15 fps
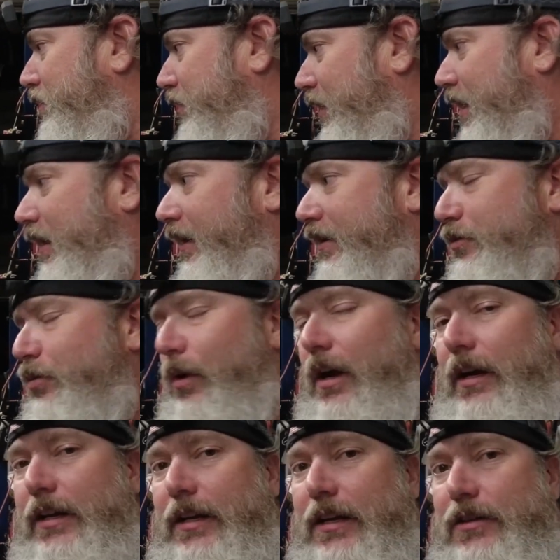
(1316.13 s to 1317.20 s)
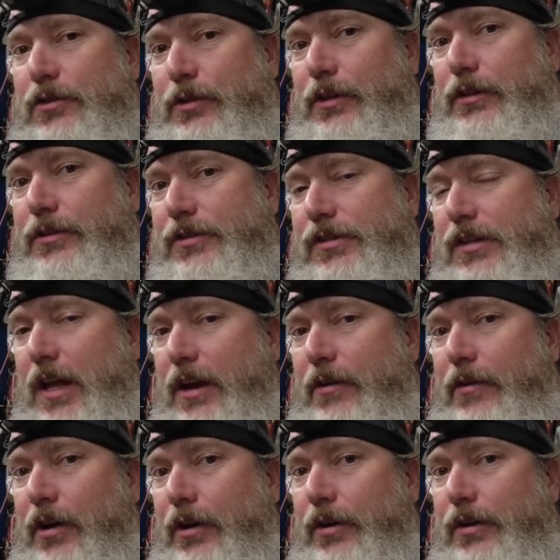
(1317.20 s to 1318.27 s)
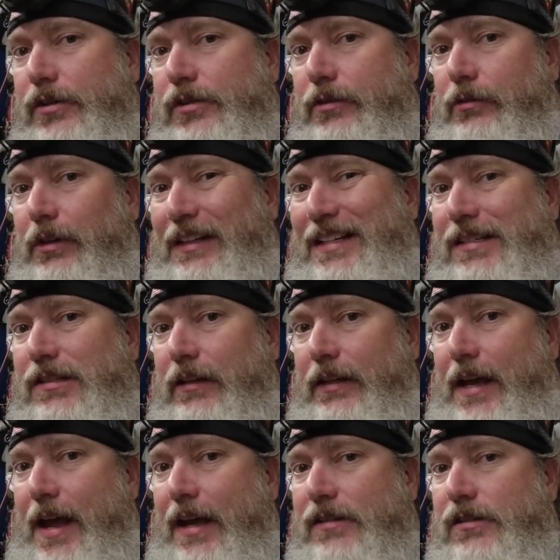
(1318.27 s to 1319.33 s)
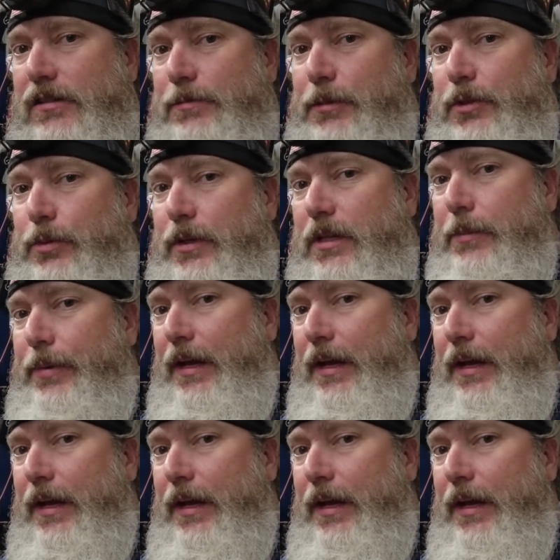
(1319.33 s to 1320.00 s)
so yeah, that's why you get drilled and slotted rotors, to release the gases between the